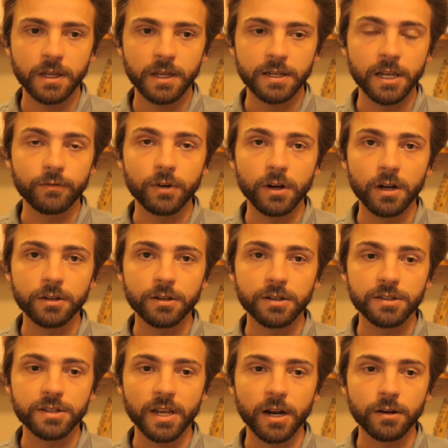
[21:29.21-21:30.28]
never uttered a
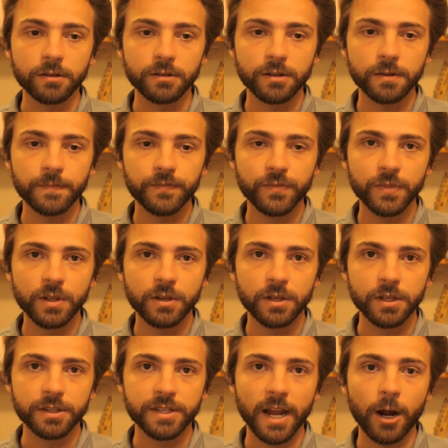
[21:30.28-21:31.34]
sound,
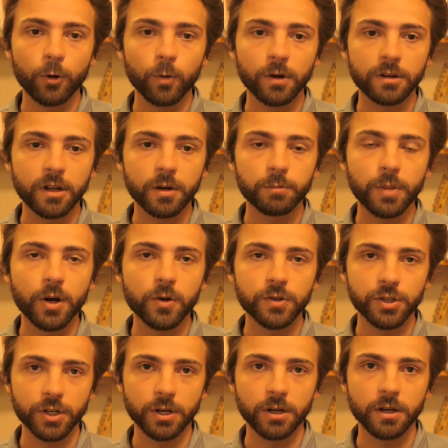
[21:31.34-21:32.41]
his outward
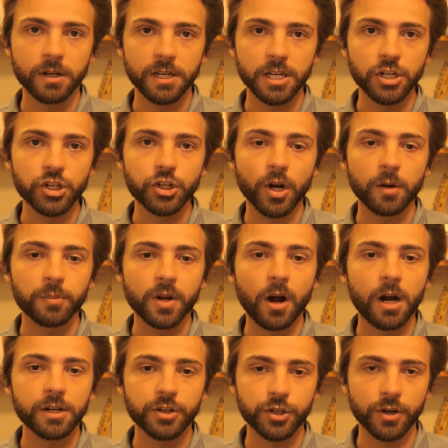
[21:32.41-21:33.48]
composure in sharp
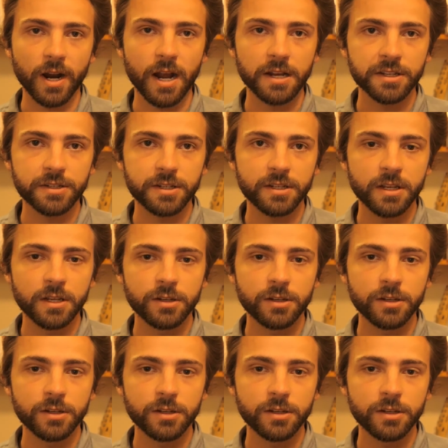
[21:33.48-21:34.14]
contrast